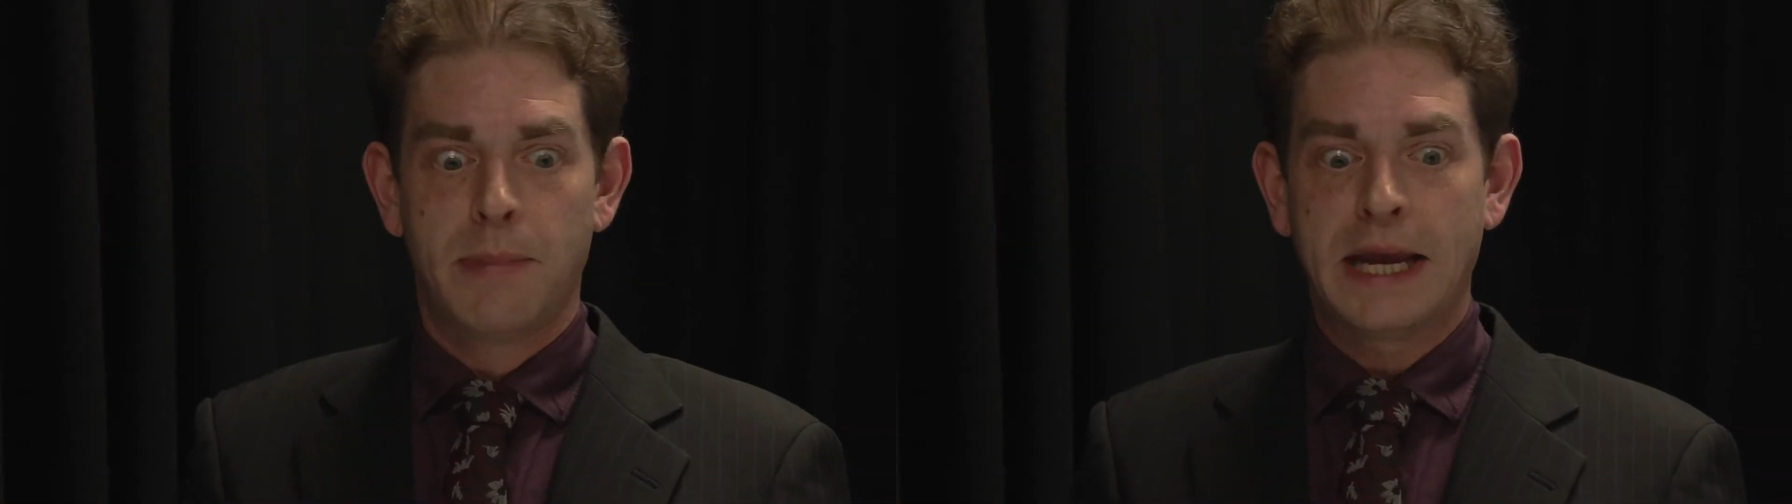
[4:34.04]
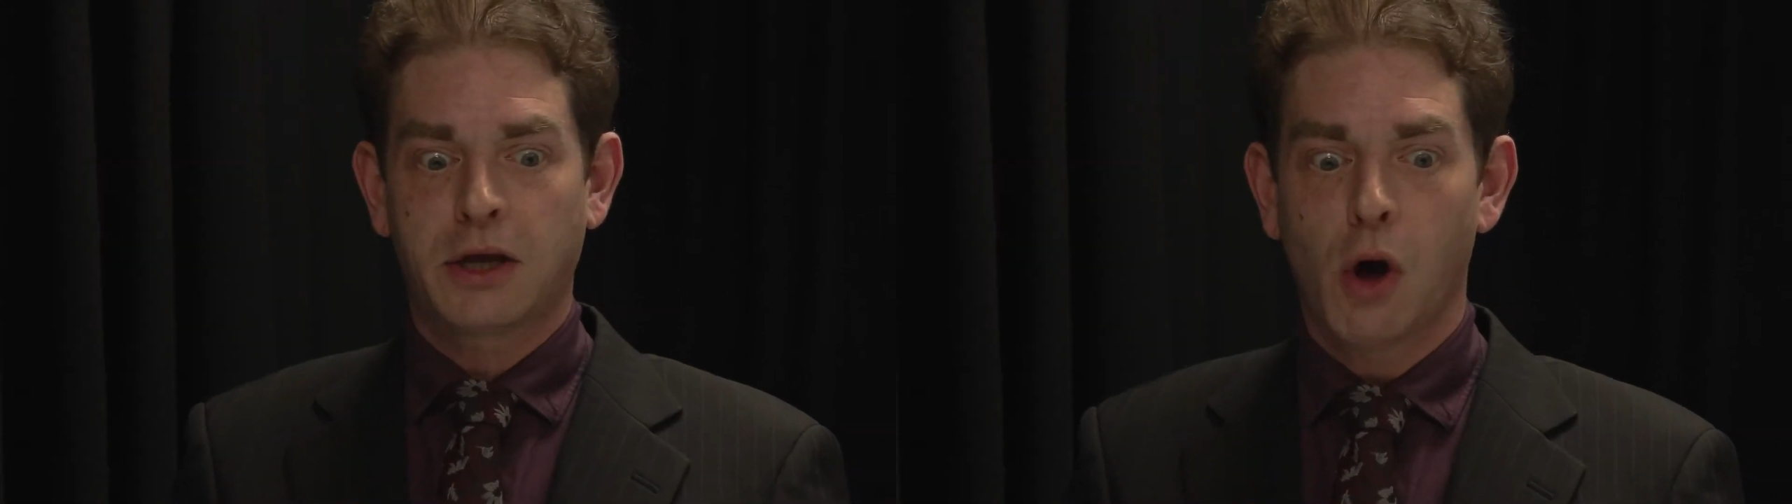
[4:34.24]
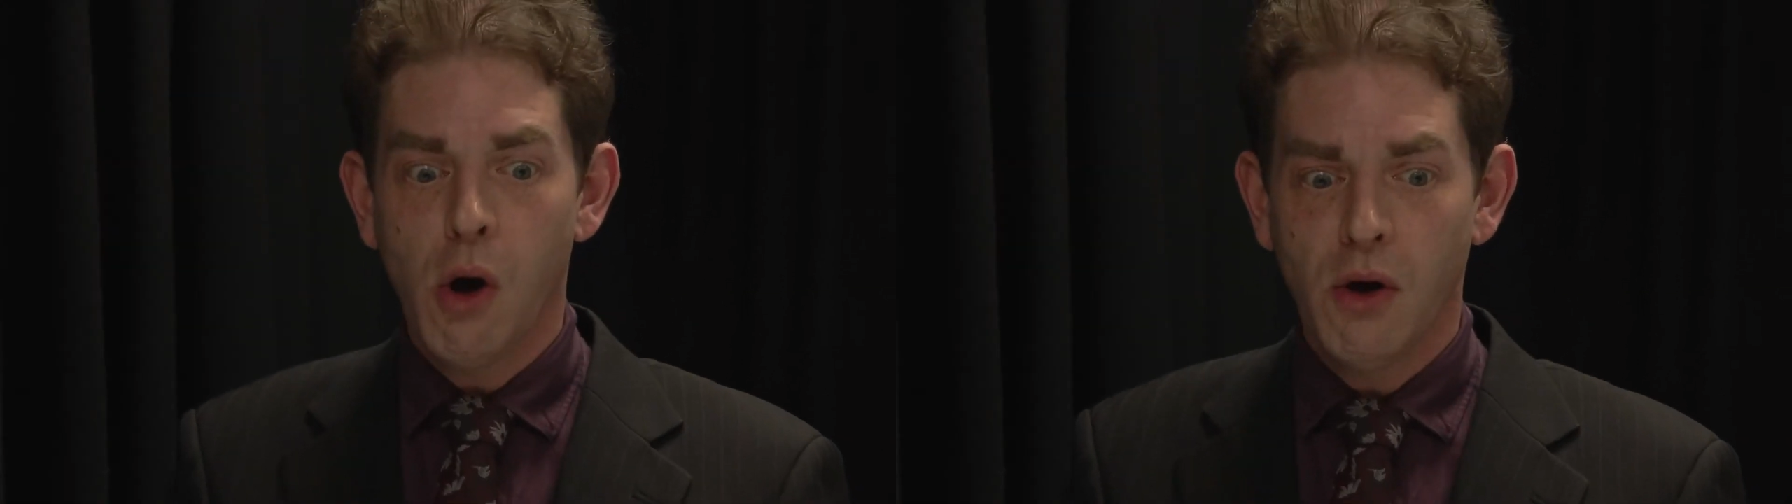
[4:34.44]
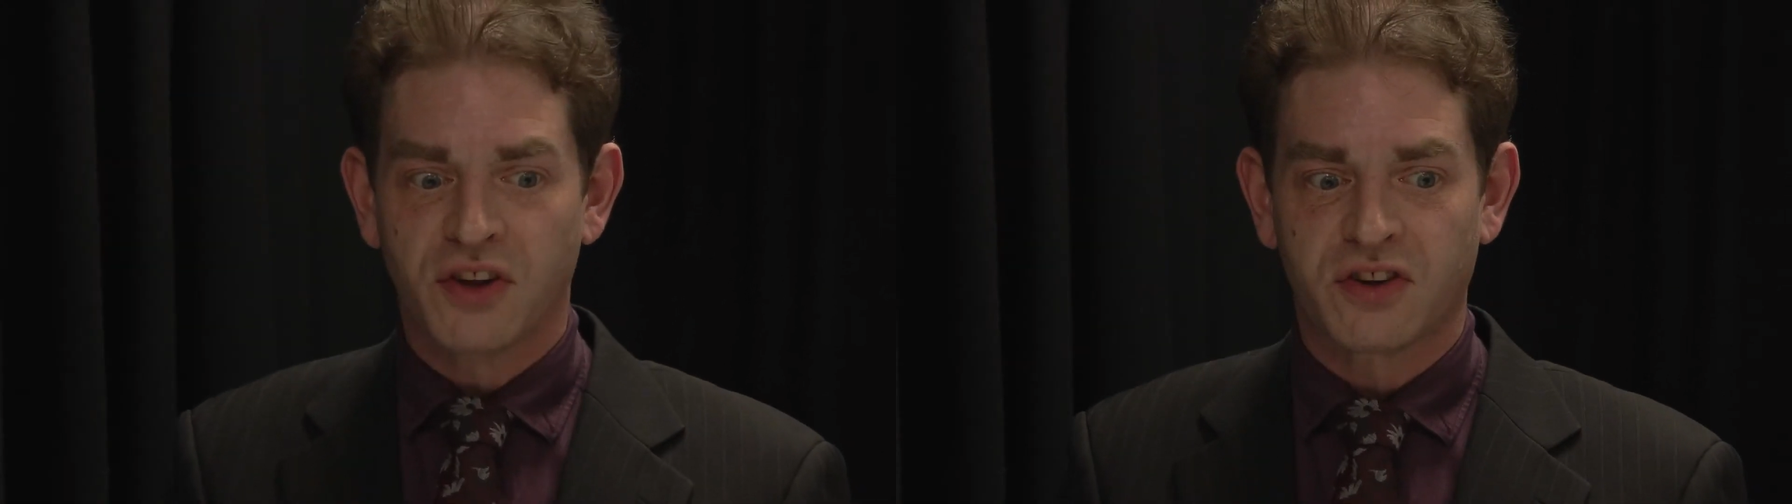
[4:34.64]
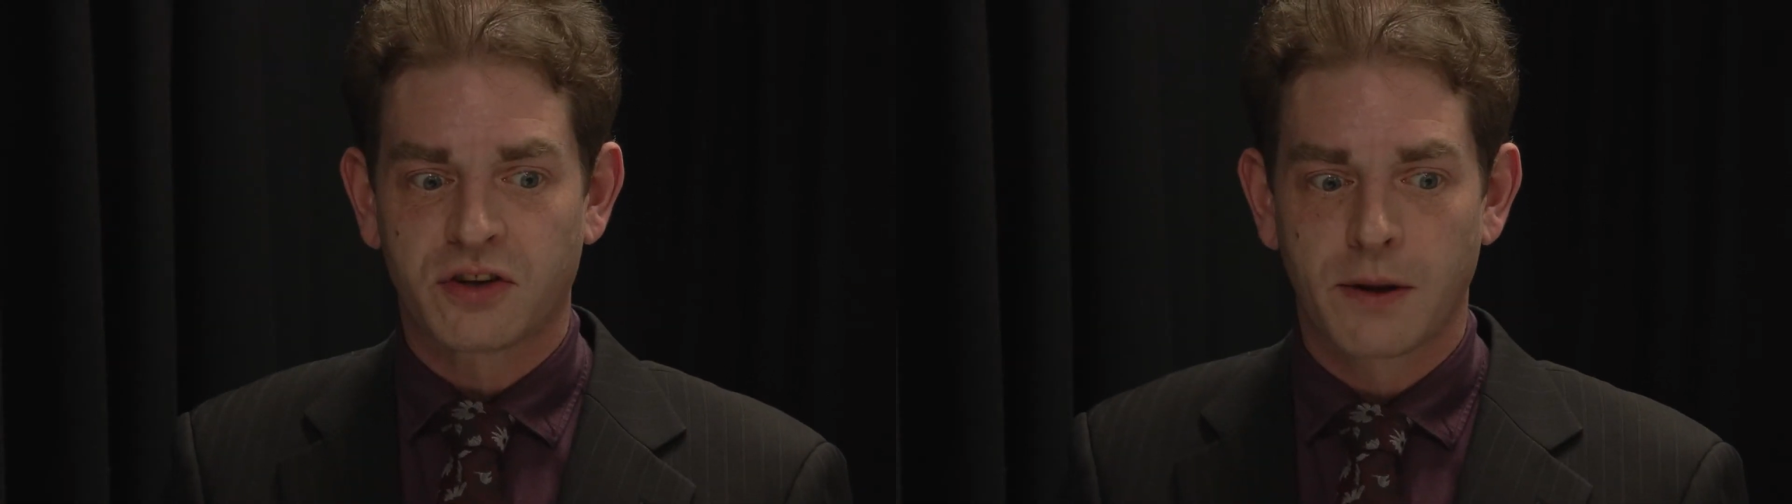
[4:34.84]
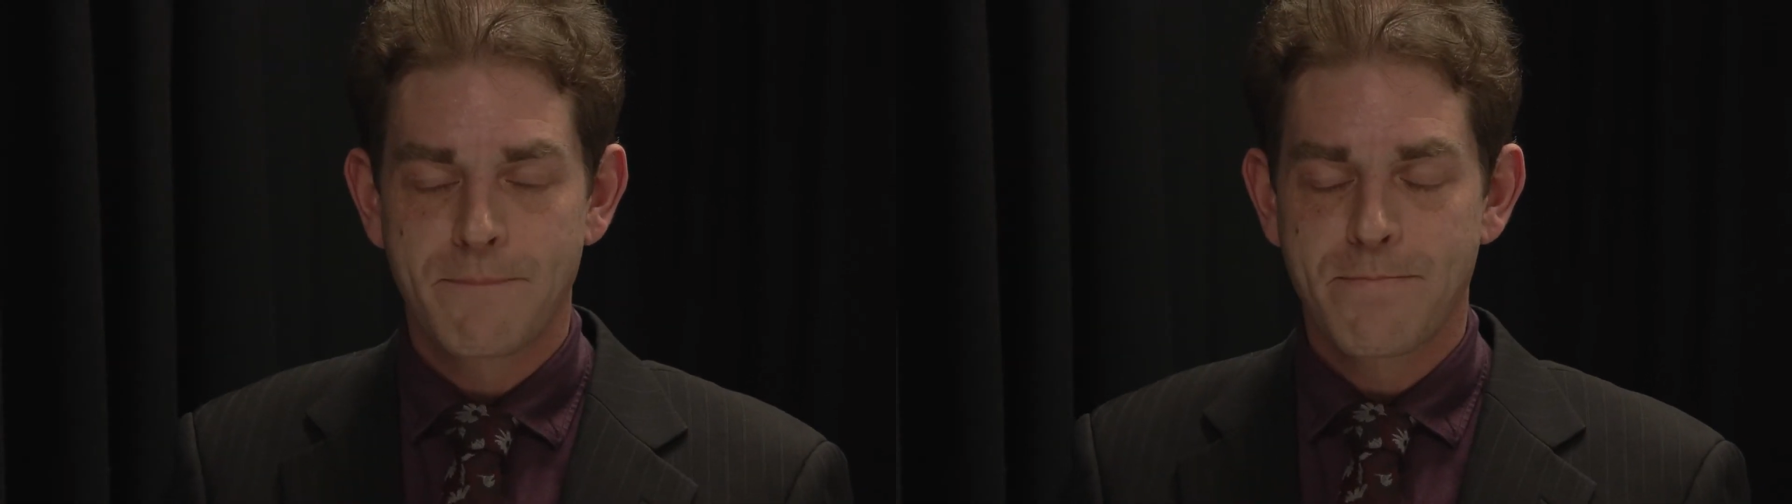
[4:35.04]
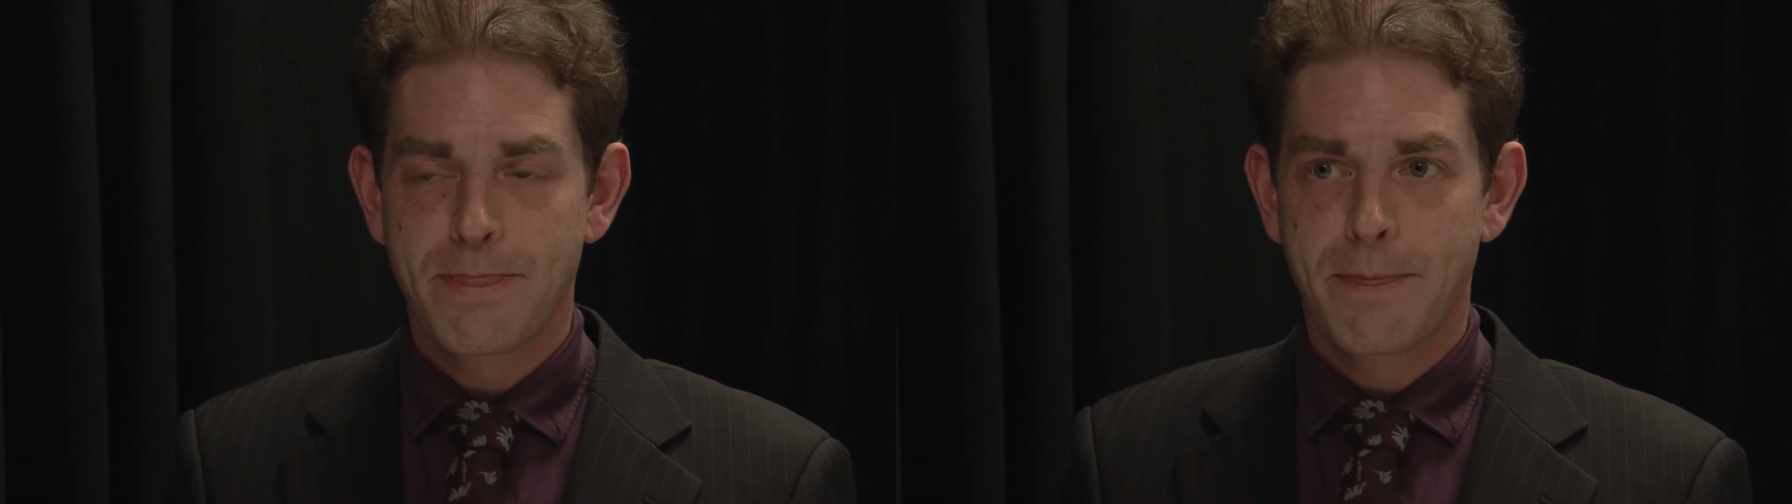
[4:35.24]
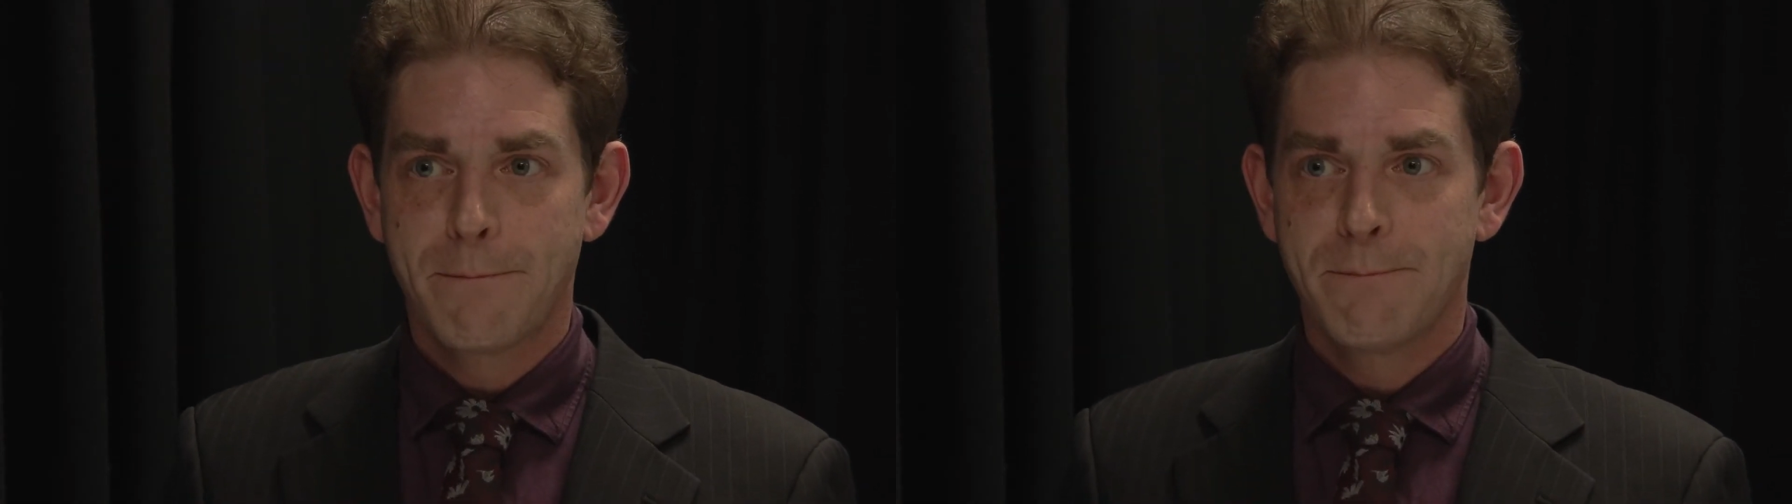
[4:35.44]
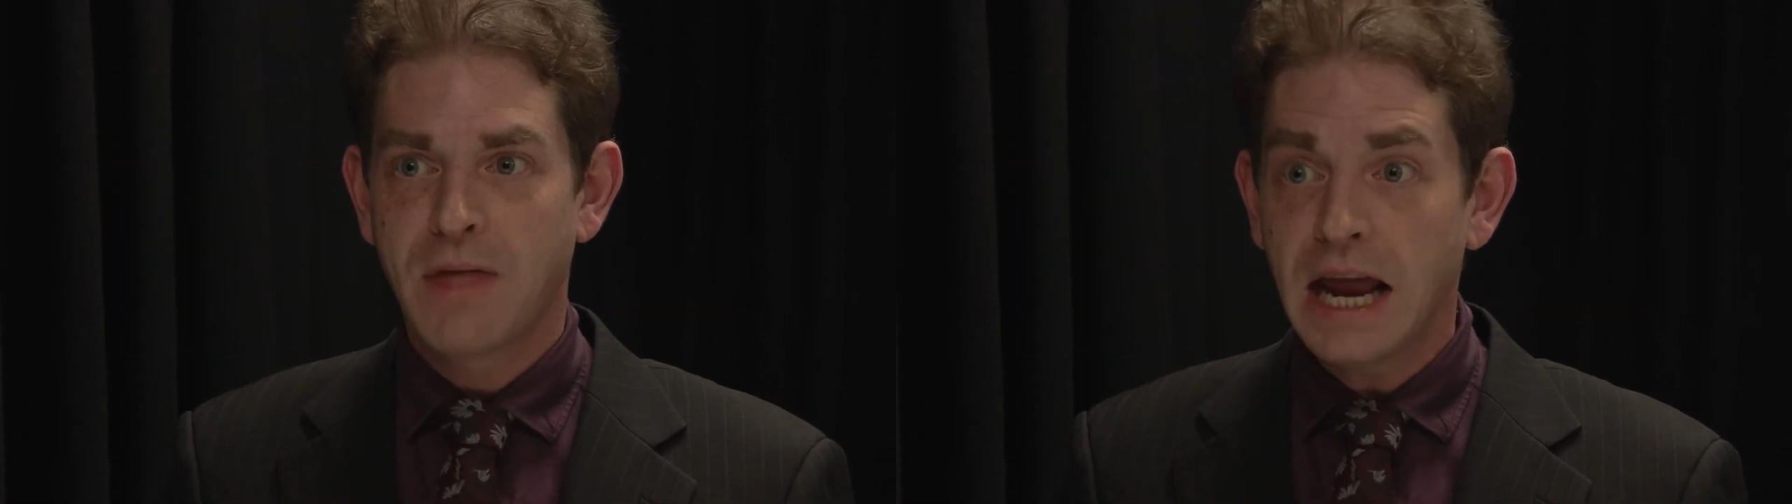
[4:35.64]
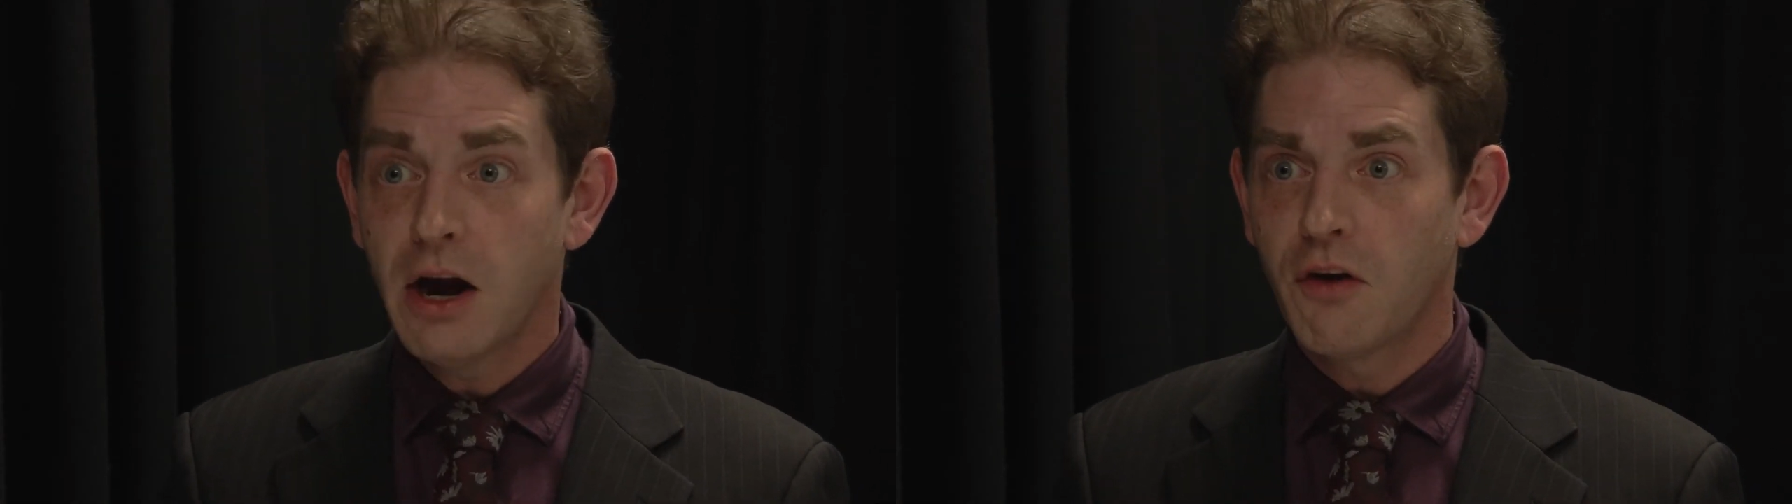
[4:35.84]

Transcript: Because they